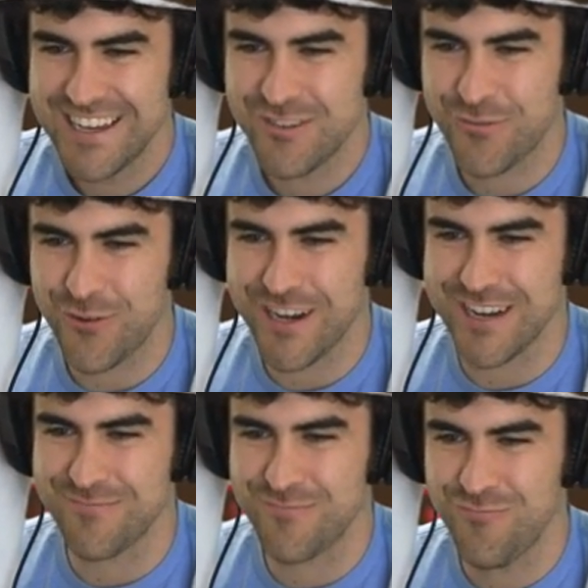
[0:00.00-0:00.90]
Just
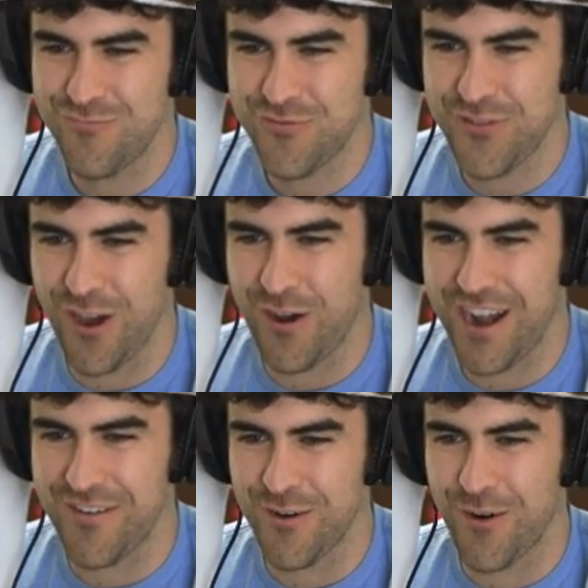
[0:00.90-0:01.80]
freaking throw it
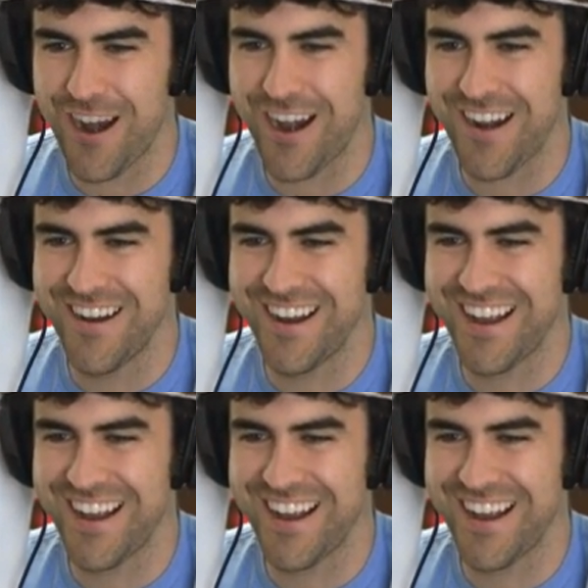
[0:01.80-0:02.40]
everywhere.